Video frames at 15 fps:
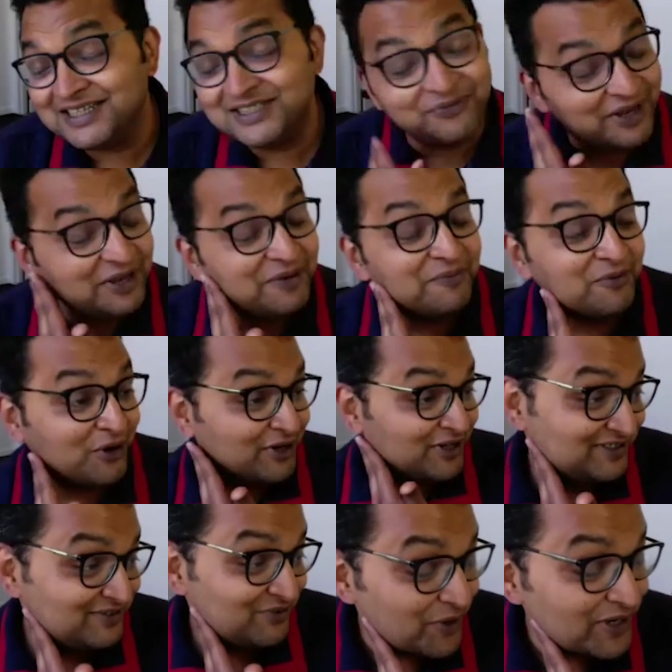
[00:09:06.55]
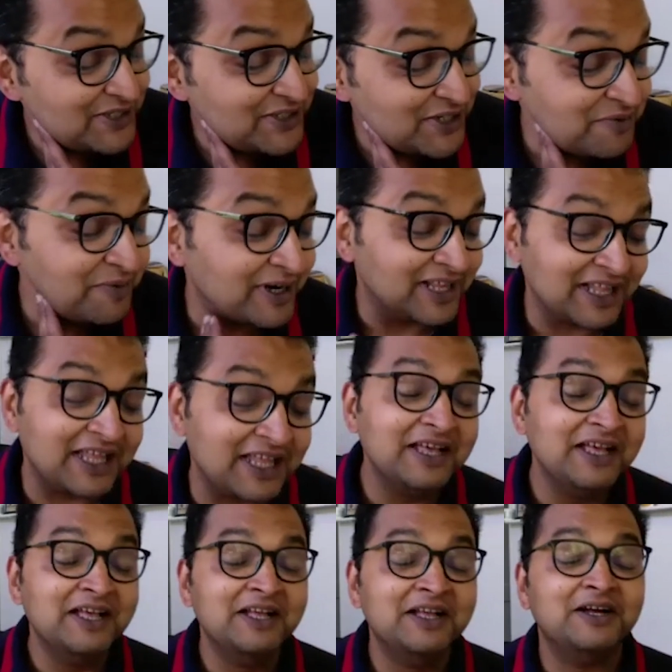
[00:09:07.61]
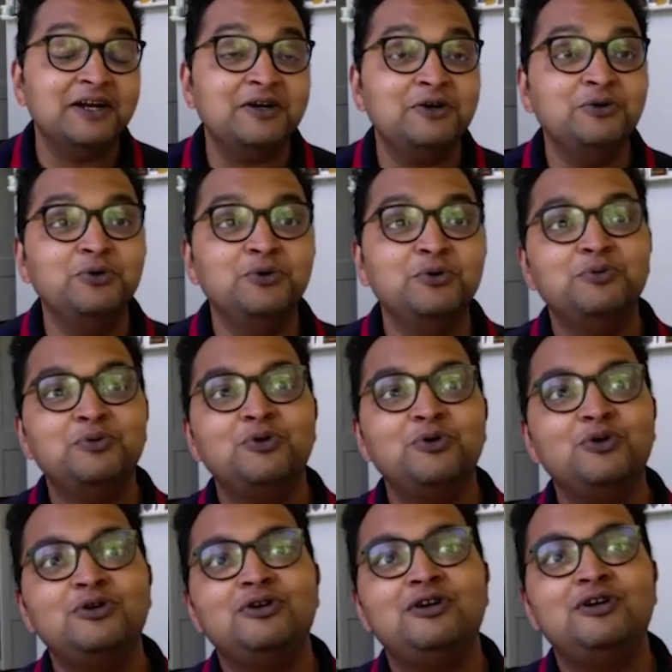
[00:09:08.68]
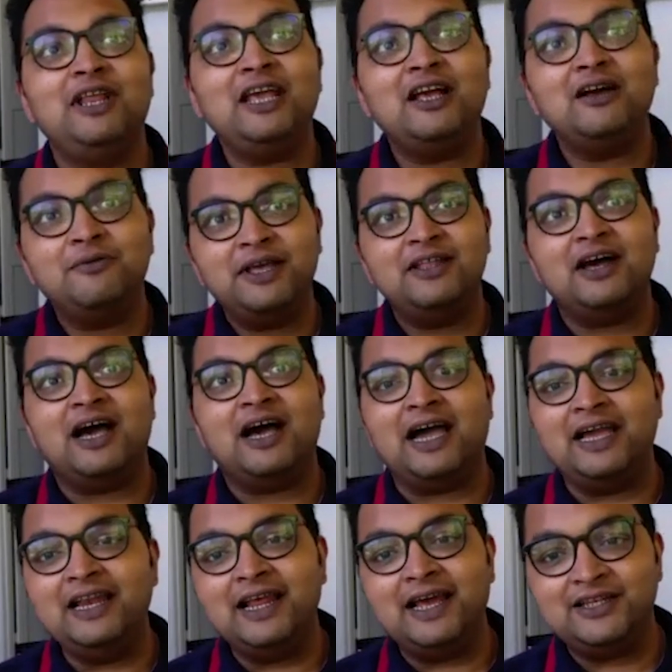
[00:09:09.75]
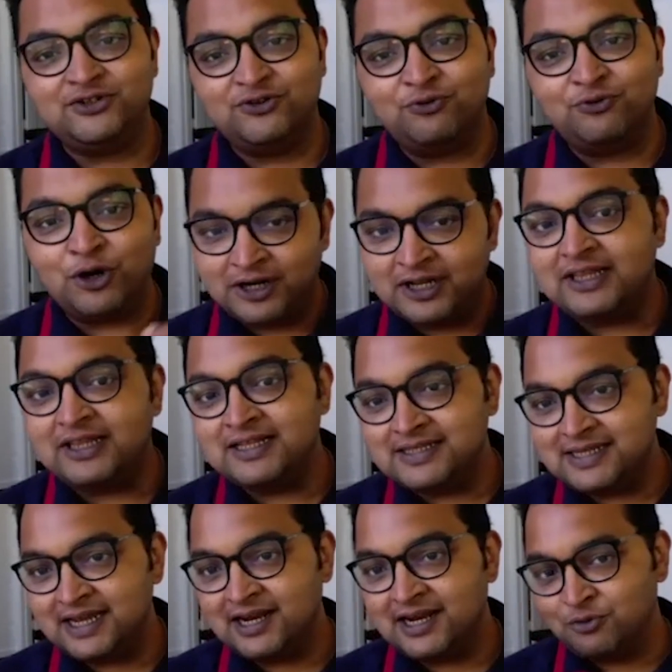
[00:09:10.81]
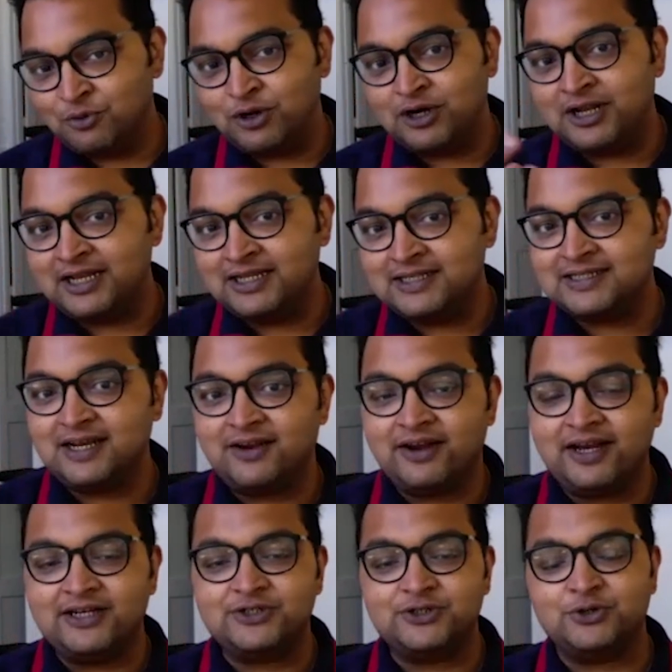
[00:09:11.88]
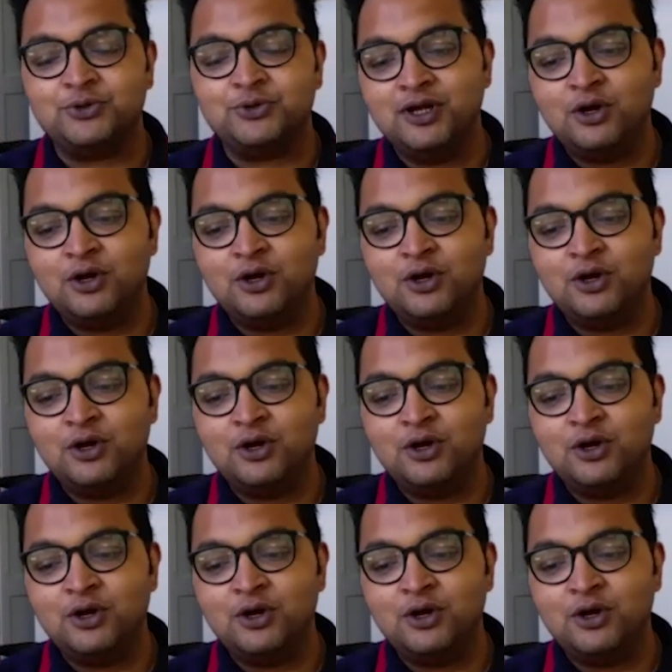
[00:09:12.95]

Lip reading: a very broad question, but I think to take away the highlights of what Nitin said and what Dennis said, right? So